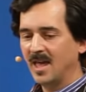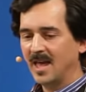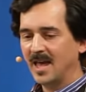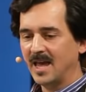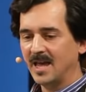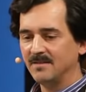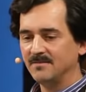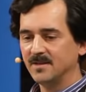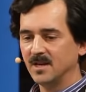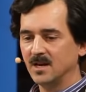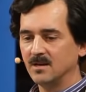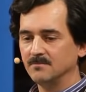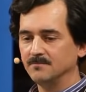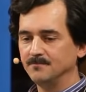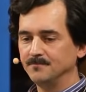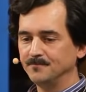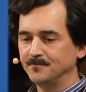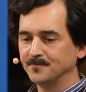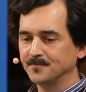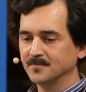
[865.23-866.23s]

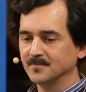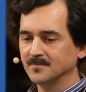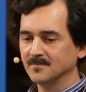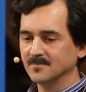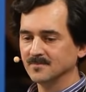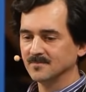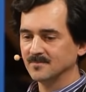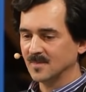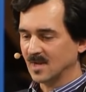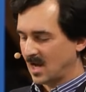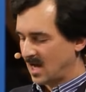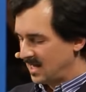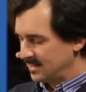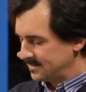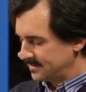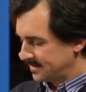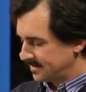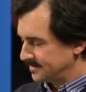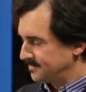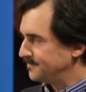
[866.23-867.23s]
And
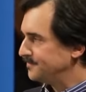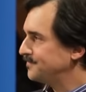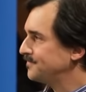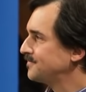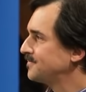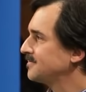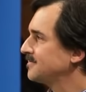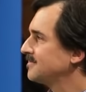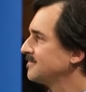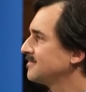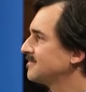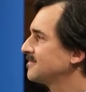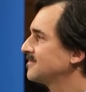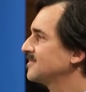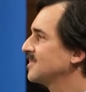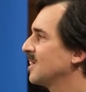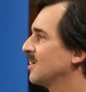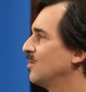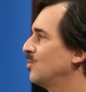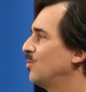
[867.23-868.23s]
Hutton,
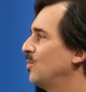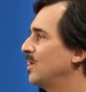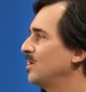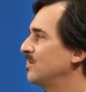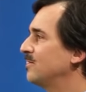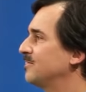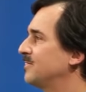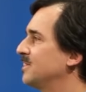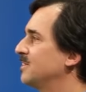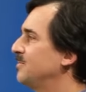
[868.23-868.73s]
one of the